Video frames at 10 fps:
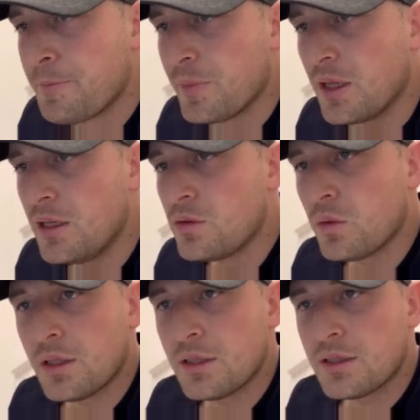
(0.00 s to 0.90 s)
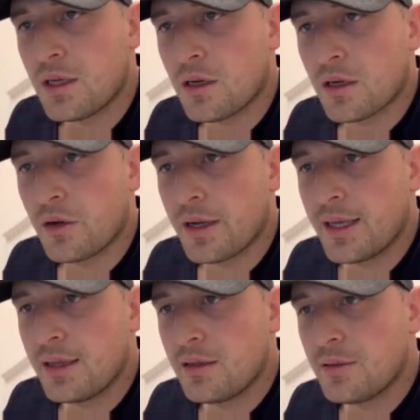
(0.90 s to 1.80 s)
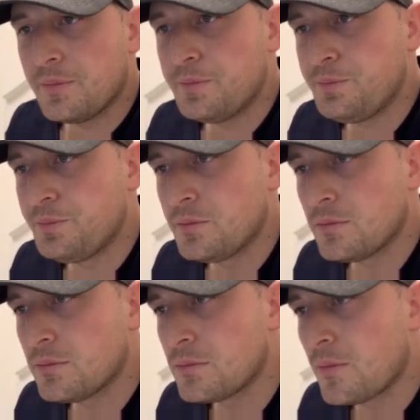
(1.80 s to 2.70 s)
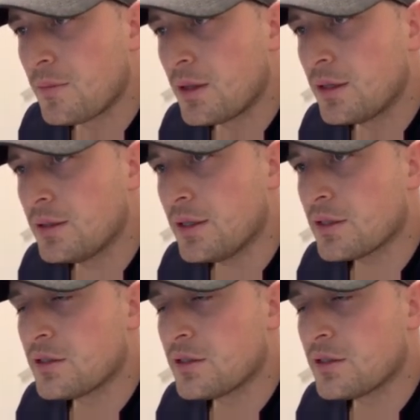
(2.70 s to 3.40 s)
These ones are great. They're